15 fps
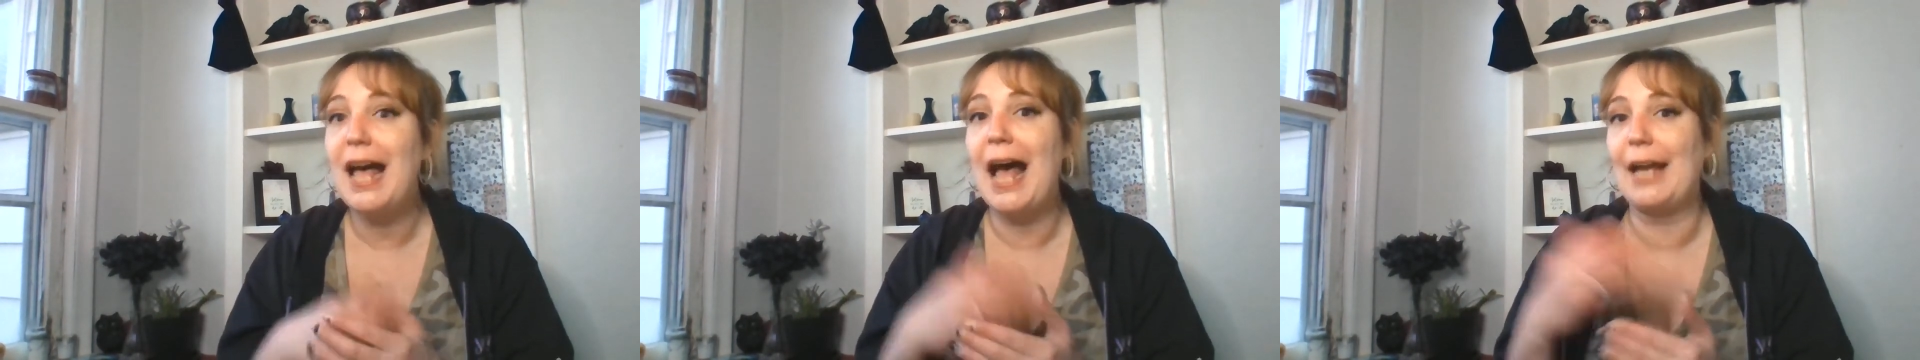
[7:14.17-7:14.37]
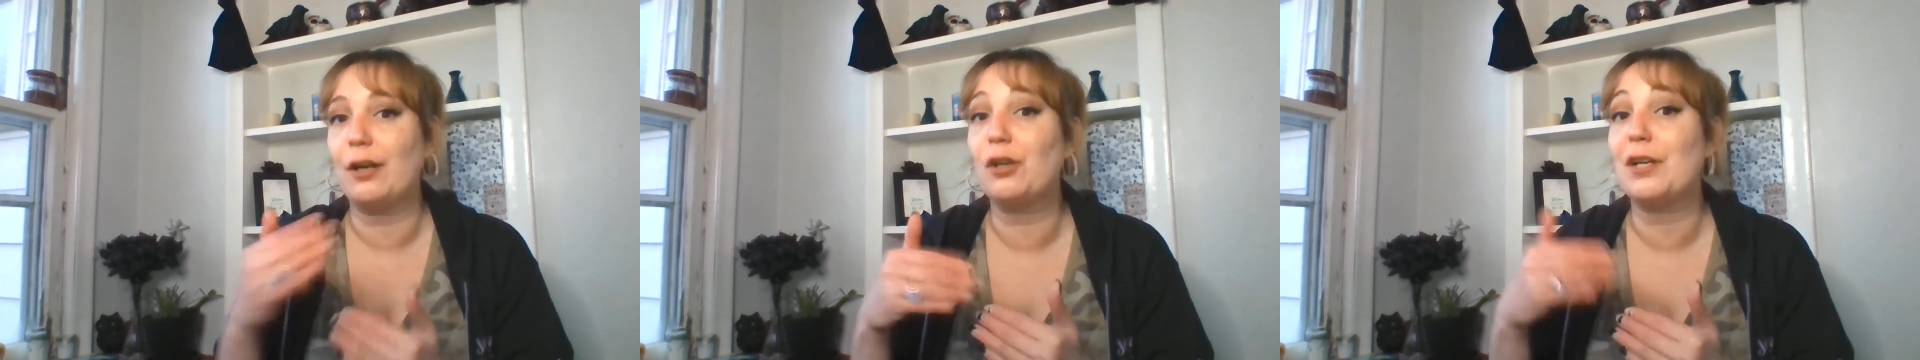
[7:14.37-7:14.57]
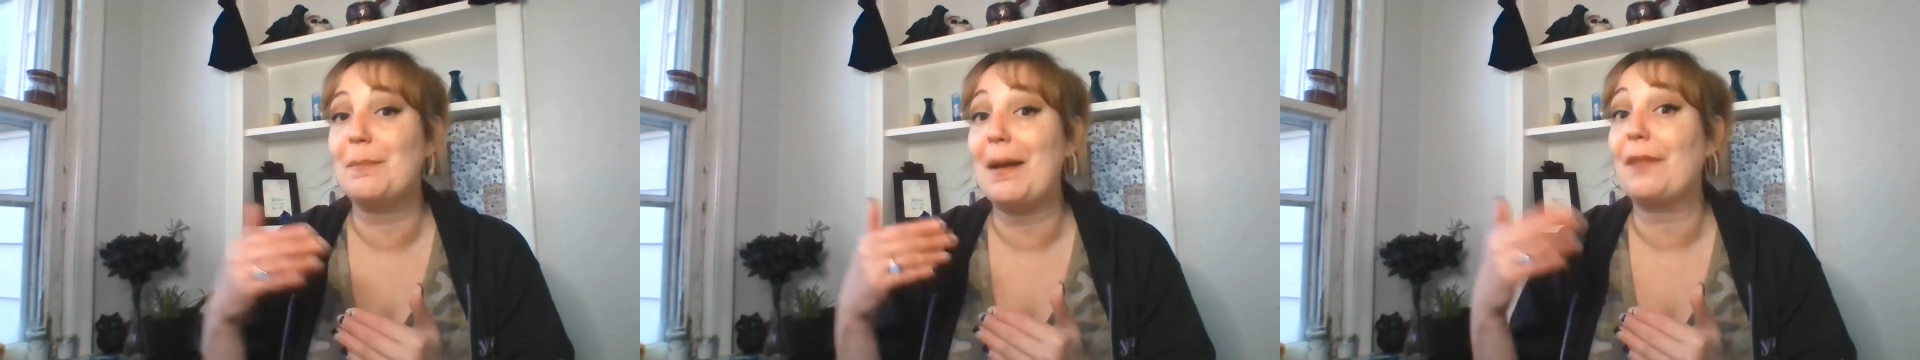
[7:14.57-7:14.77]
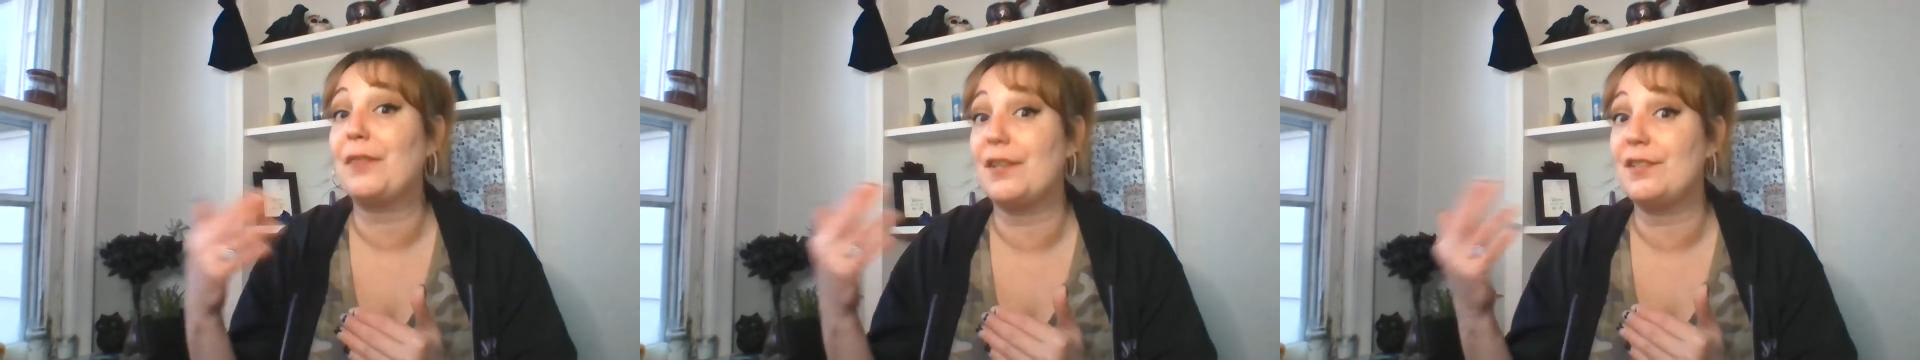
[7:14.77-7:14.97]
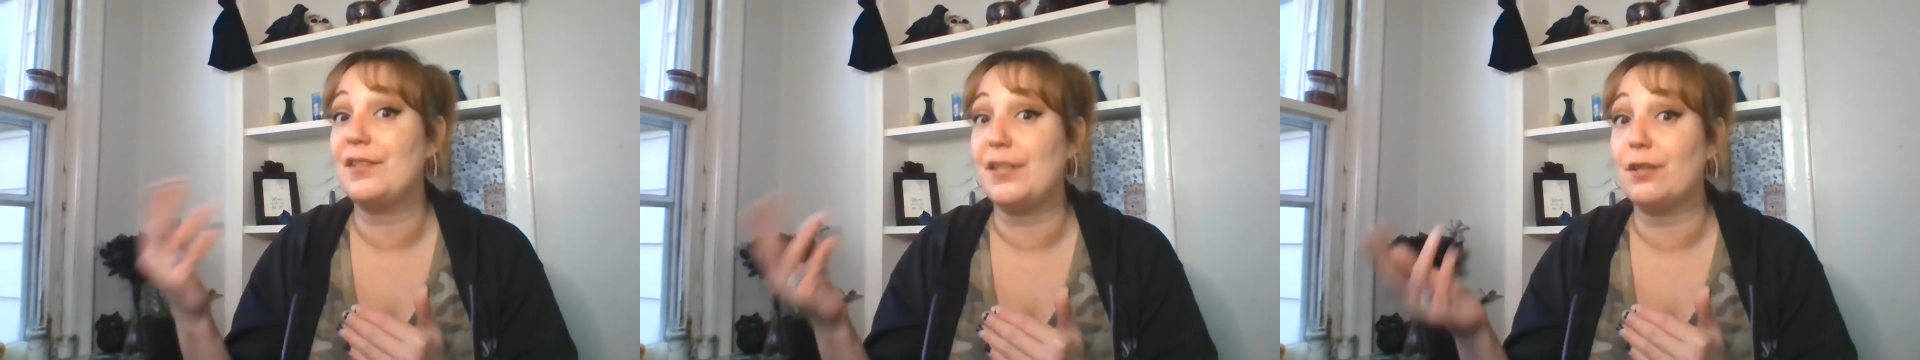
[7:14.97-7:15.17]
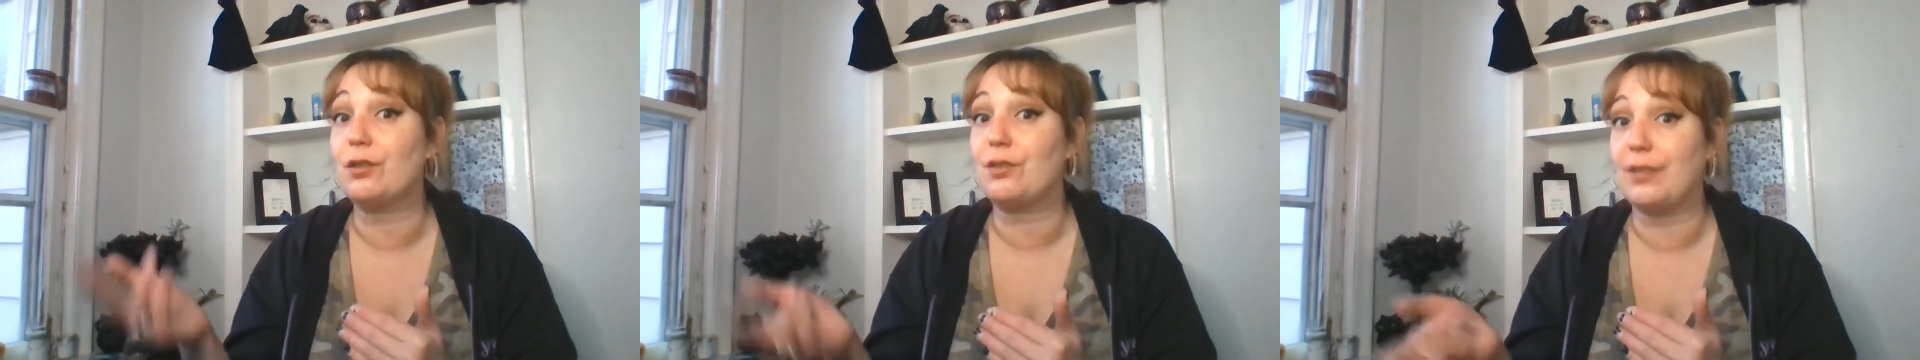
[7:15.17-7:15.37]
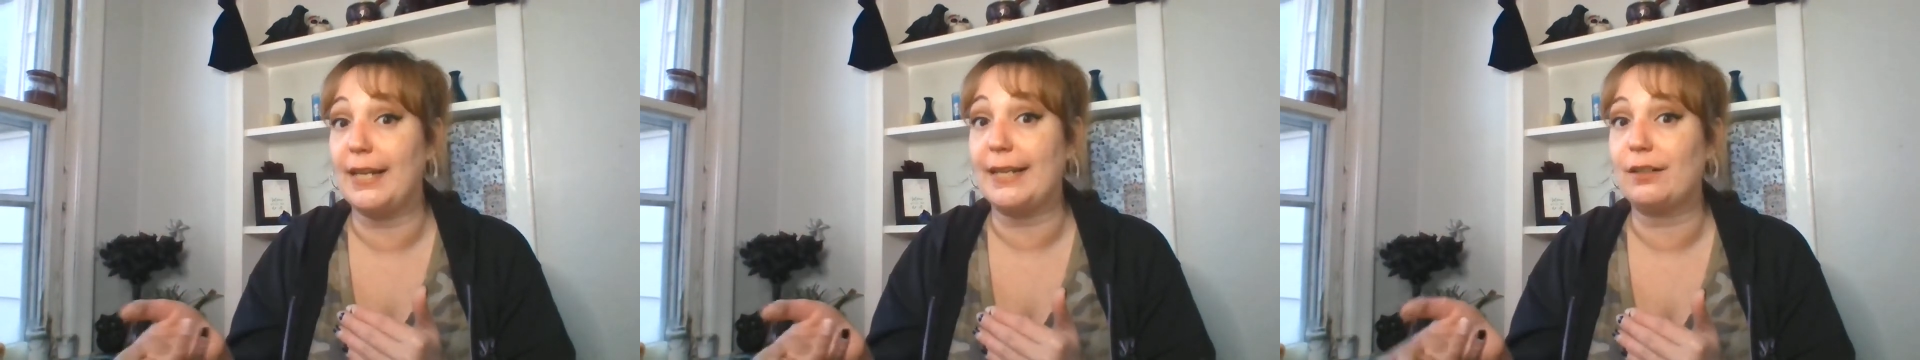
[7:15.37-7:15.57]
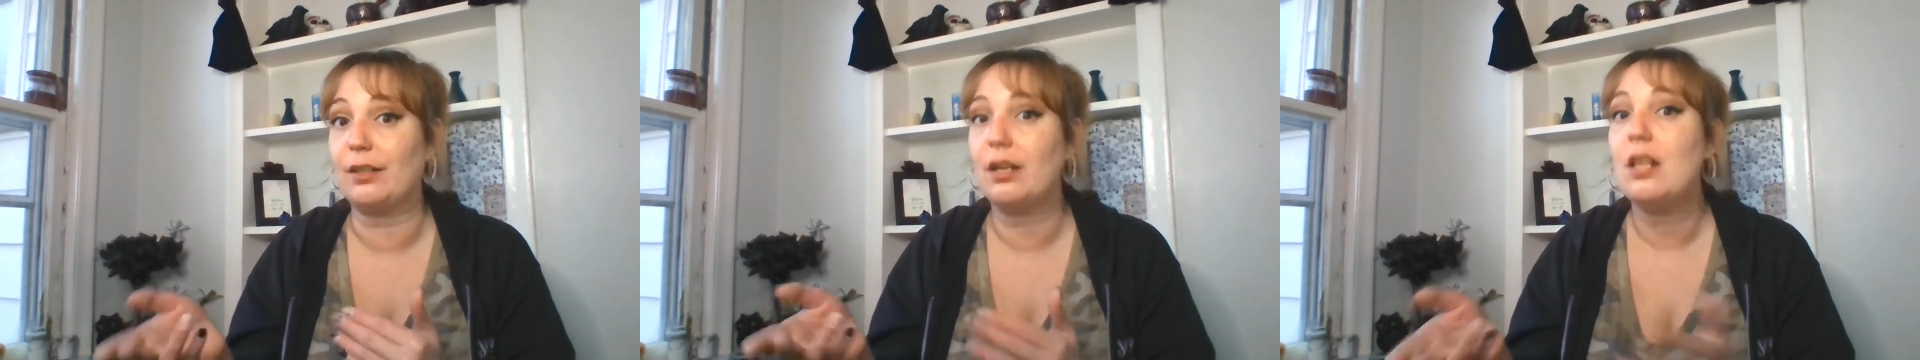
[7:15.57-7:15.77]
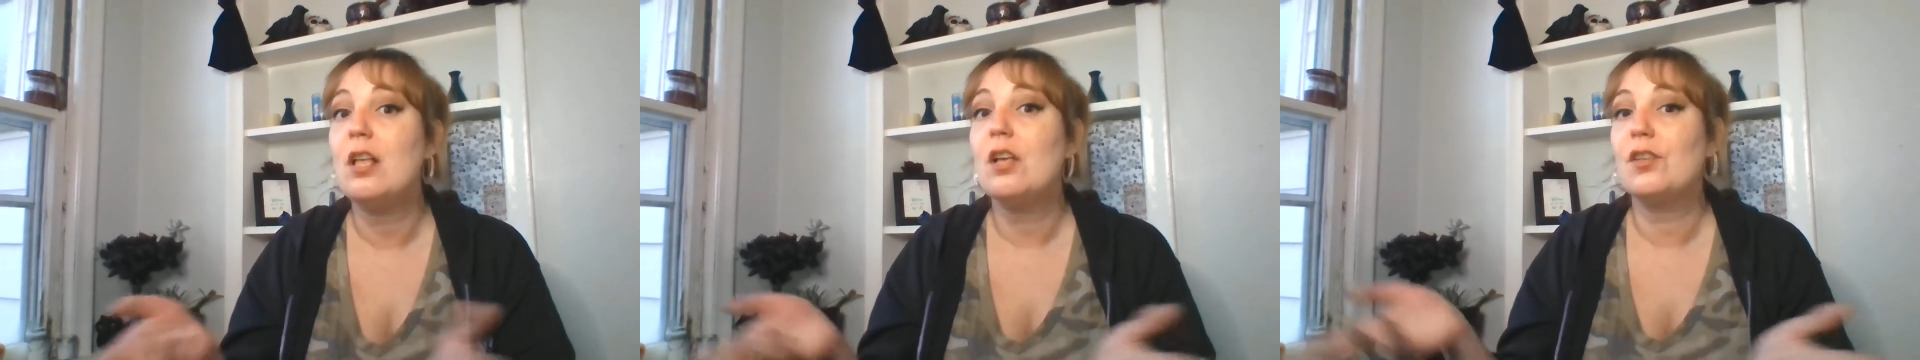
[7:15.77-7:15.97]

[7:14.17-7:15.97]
I heard about this years later.